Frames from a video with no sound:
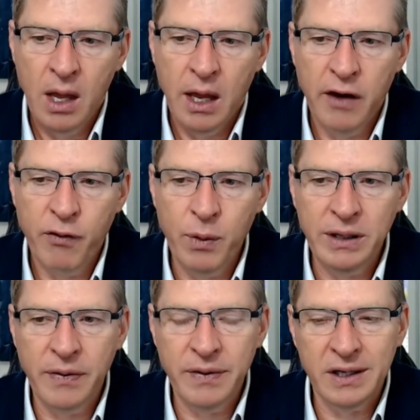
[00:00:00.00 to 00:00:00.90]
If we'd
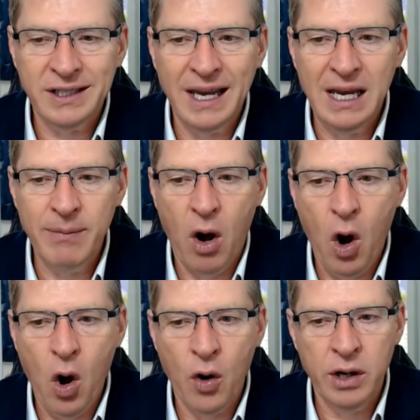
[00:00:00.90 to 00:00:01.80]
done the same
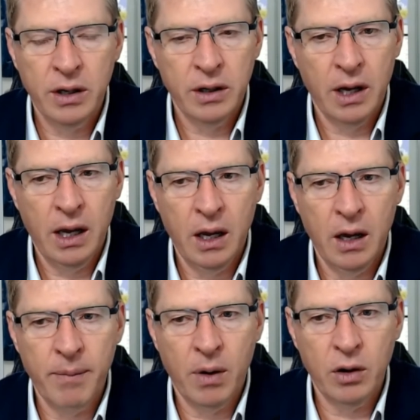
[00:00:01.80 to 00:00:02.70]
on
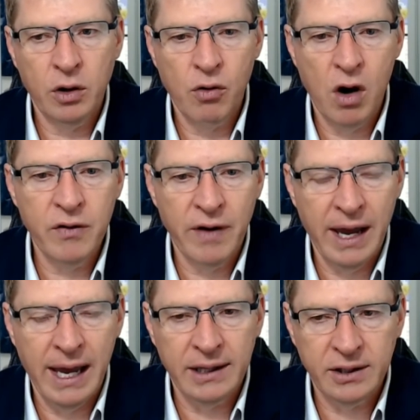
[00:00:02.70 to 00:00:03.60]
your
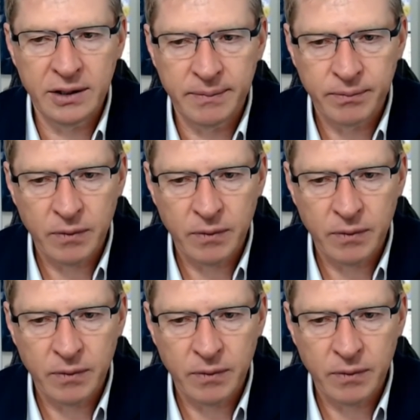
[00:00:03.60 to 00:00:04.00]
overheads,